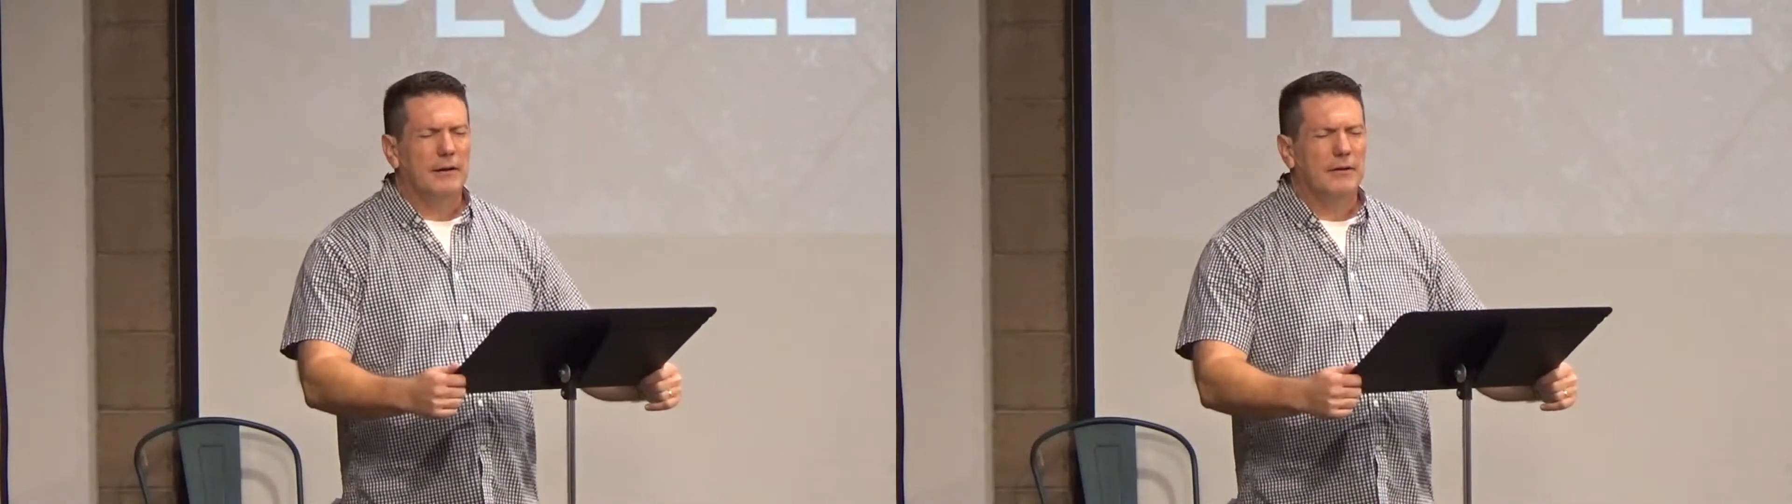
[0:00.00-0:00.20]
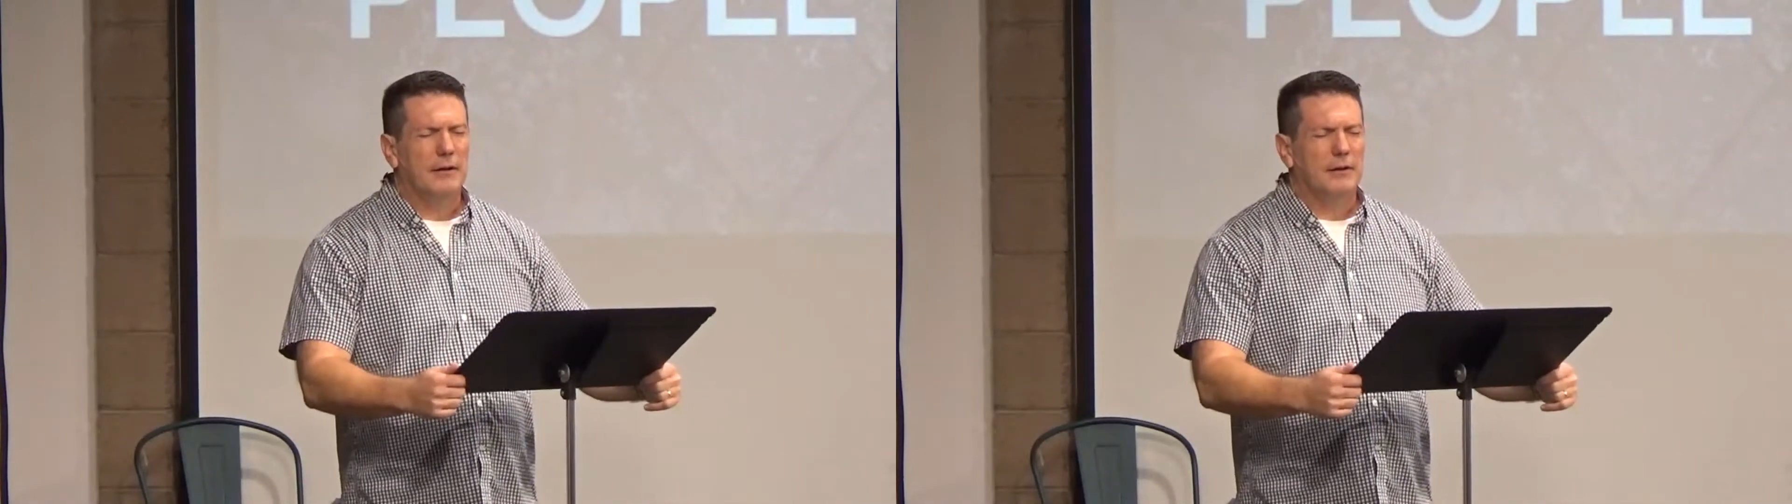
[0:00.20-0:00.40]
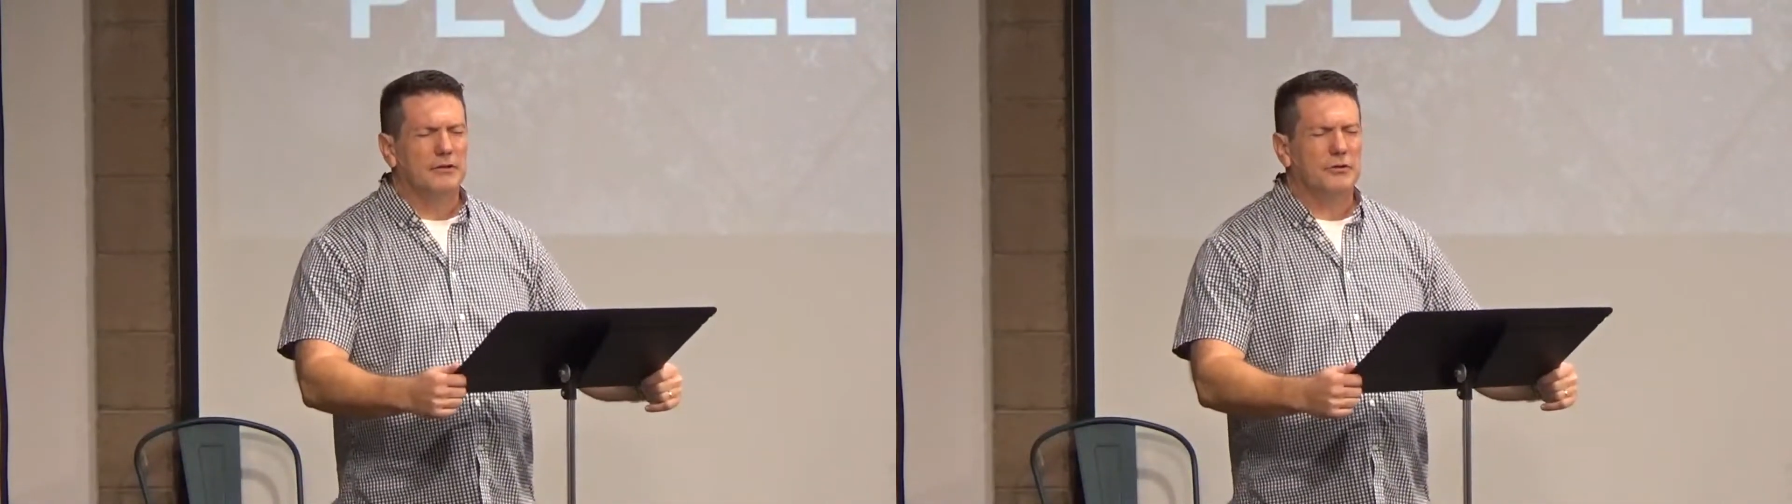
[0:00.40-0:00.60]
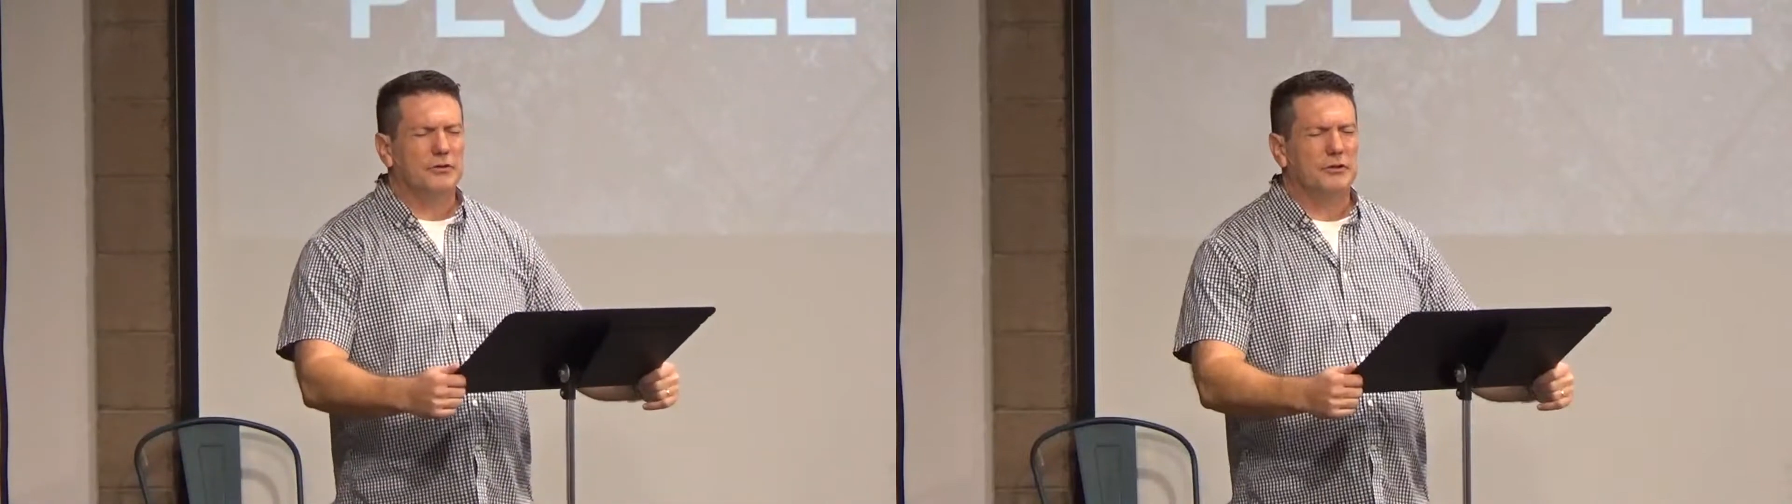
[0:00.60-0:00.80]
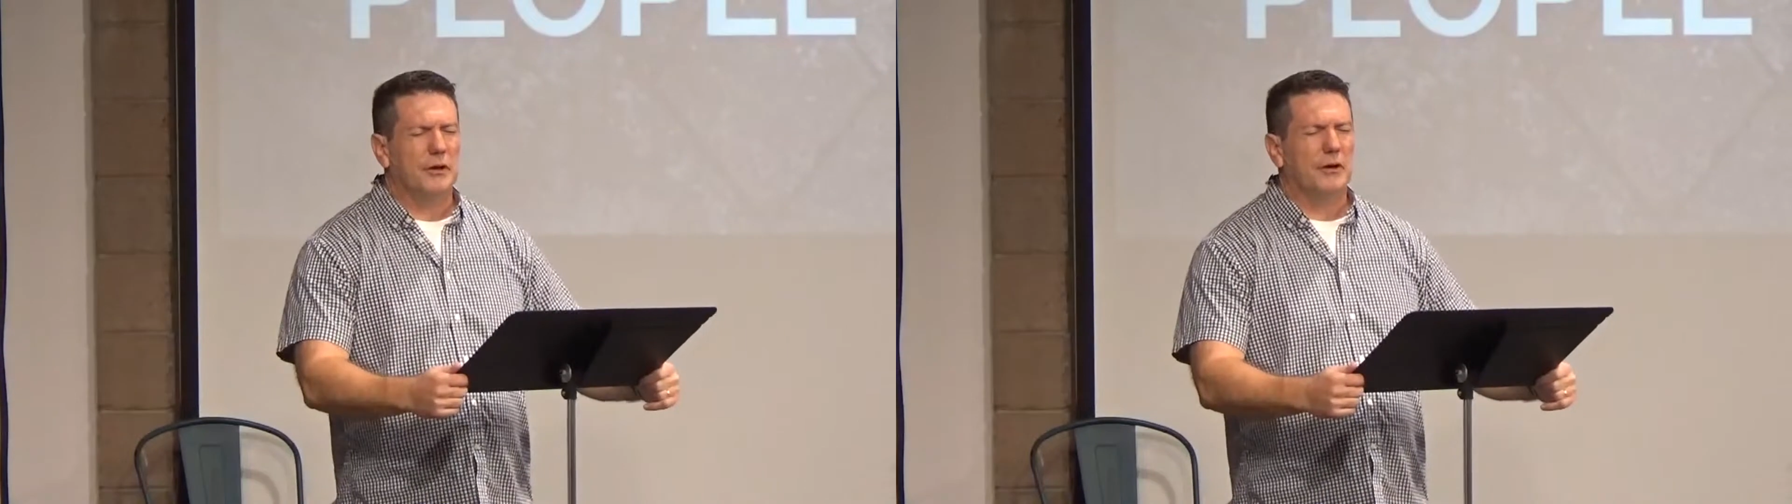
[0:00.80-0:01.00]
that as you
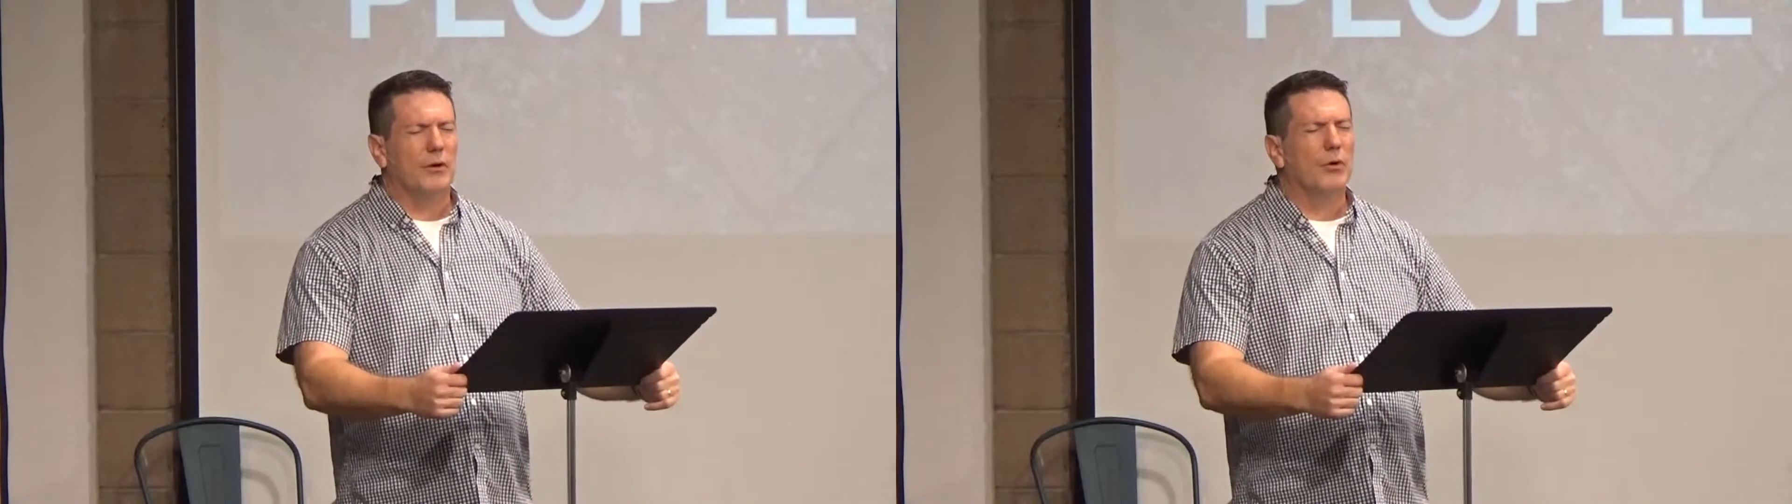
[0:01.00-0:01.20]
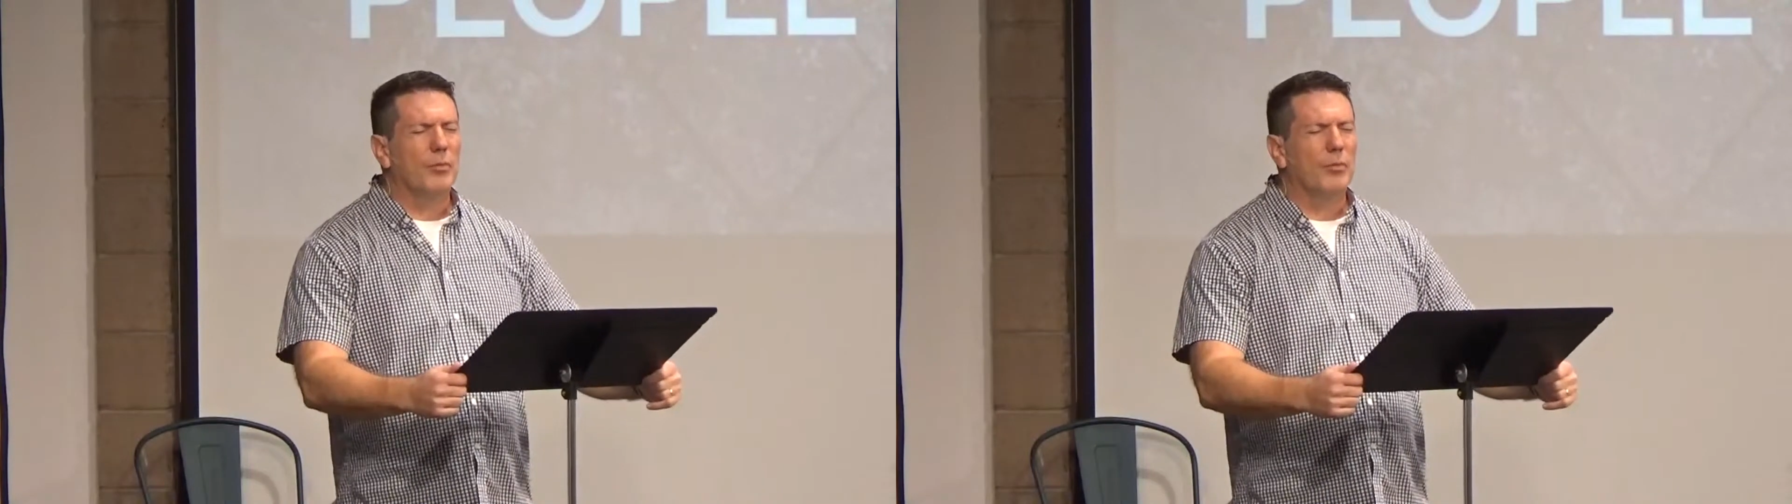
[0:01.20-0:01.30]
share your